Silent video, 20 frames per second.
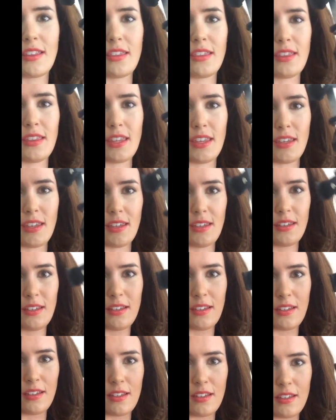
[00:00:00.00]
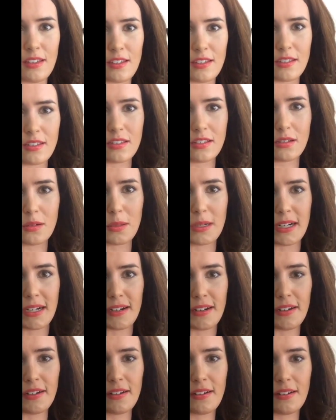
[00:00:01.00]
in the
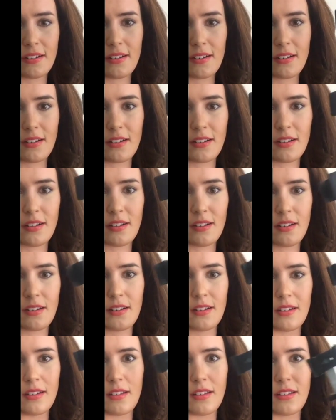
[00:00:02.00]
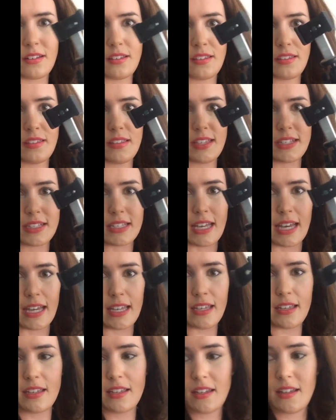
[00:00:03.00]
square. This
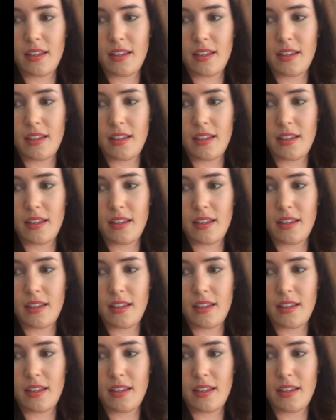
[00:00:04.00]
guy.